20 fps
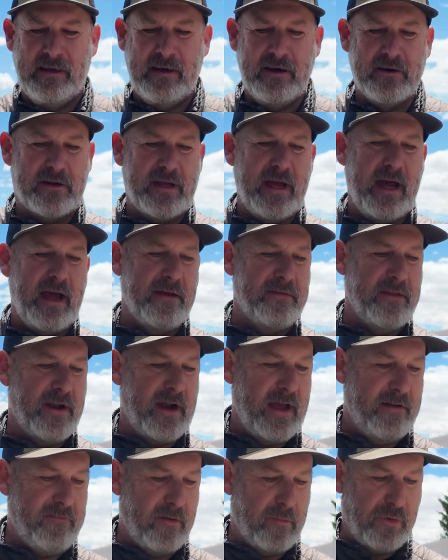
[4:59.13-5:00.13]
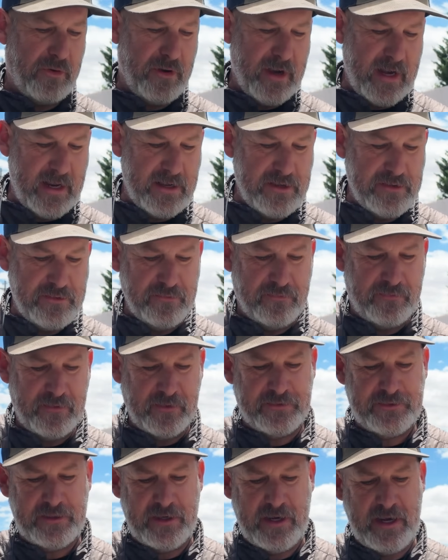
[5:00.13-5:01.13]
Okay, and then I have a brand new
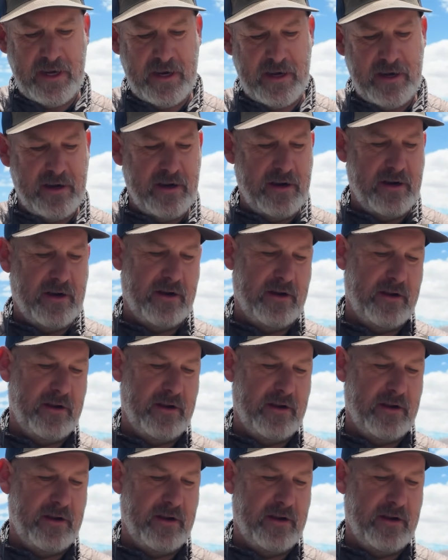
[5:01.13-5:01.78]
filter here.